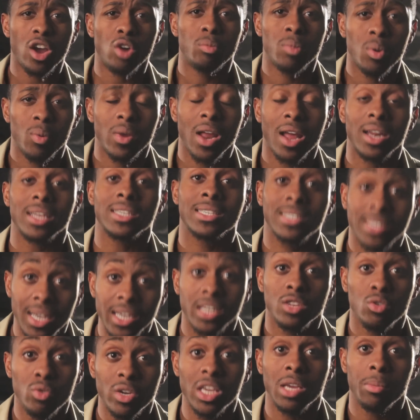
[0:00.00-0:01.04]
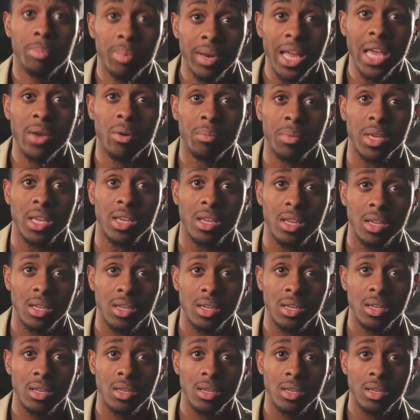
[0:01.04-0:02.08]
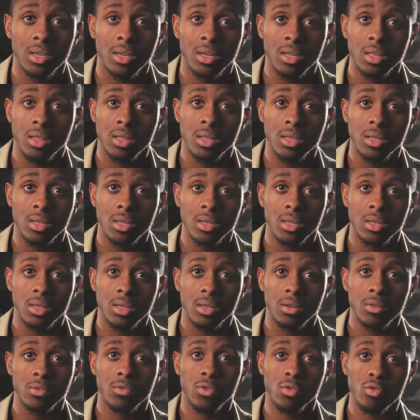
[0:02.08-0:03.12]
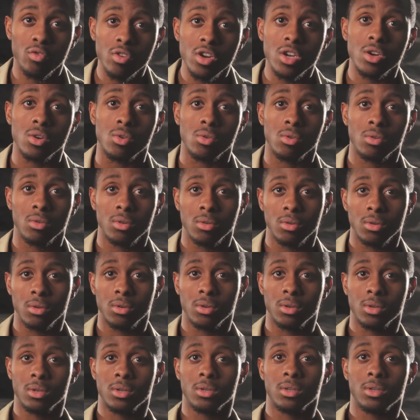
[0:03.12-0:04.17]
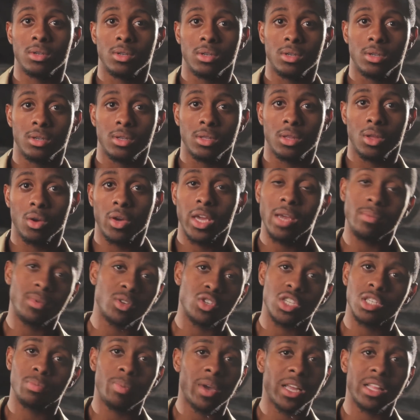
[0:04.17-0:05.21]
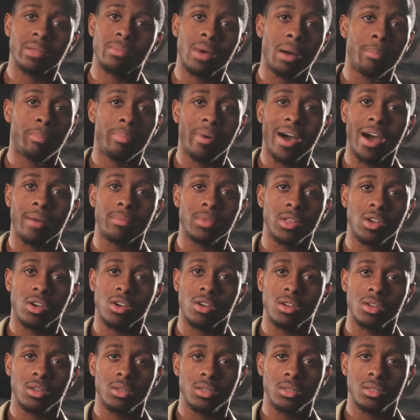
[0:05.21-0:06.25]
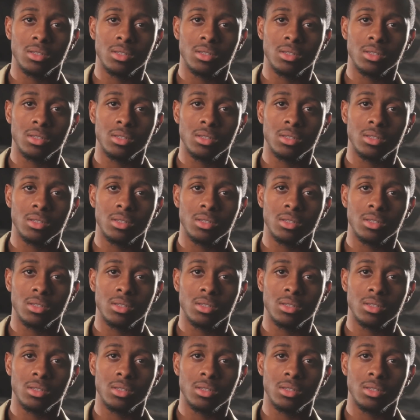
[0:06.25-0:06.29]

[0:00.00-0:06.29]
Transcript: gonna be without a son if you keep playing with me. Okay. For real. You keep disrespecting my pop, dog.